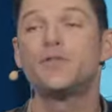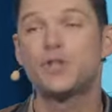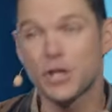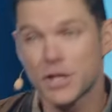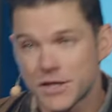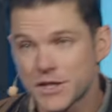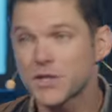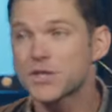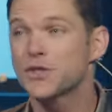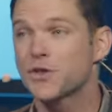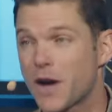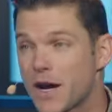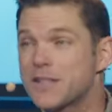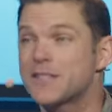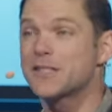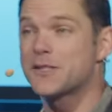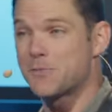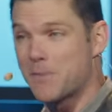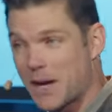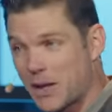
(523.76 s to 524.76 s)
Jesus
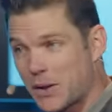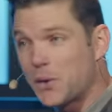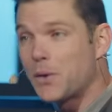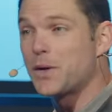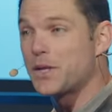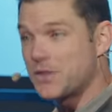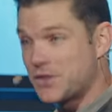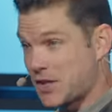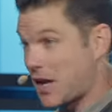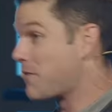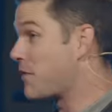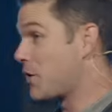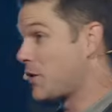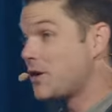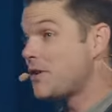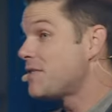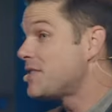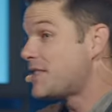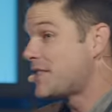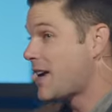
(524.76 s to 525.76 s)
Christ is my Lord and Savior. They'll
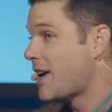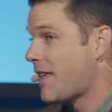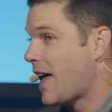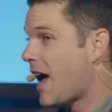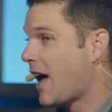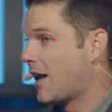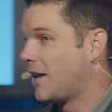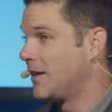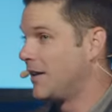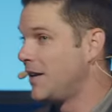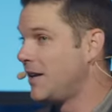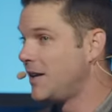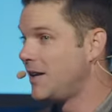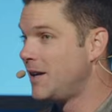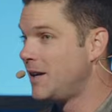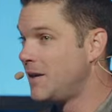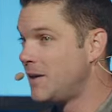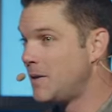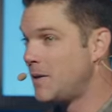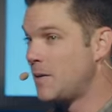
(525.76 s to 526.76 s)
even say that.
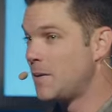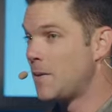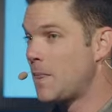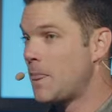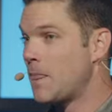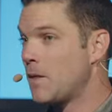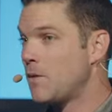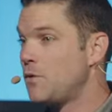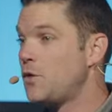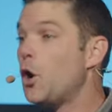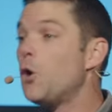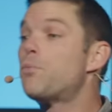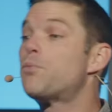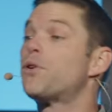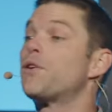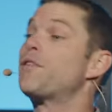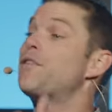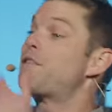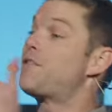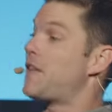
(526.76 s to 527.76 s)
They'll
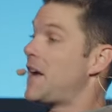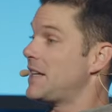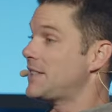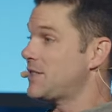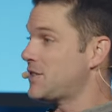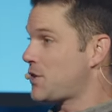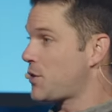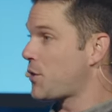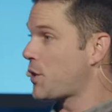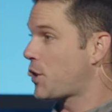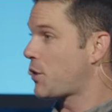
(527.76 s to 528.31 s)
profess they're a